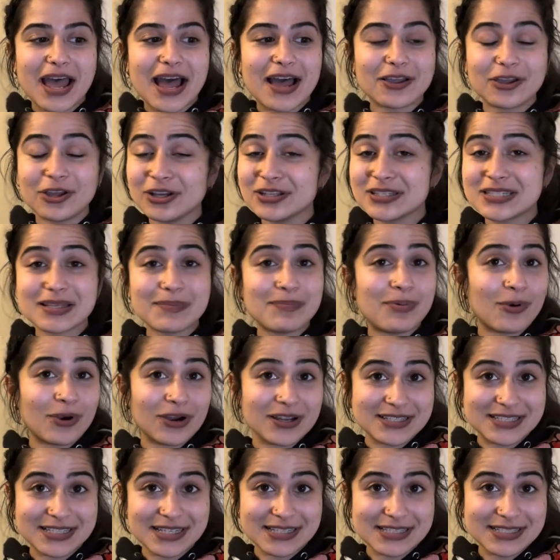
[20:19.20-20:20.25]
Good support
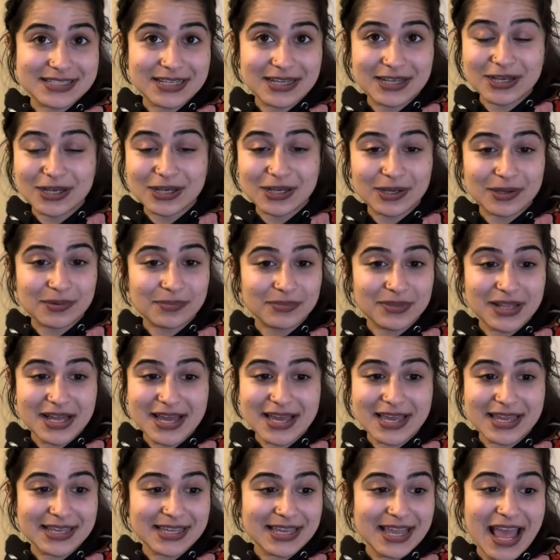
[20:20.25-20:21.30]
system,
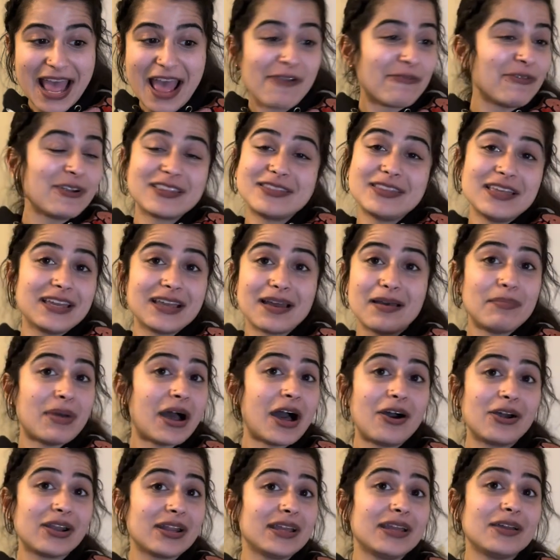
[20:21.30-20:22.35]
like everything
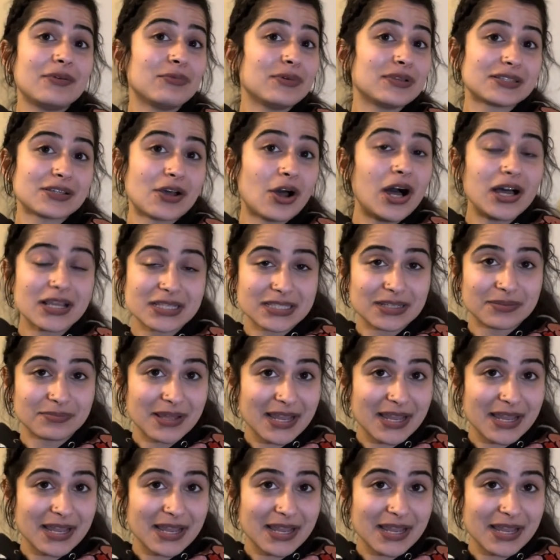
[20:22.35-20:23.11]
about it was awesome.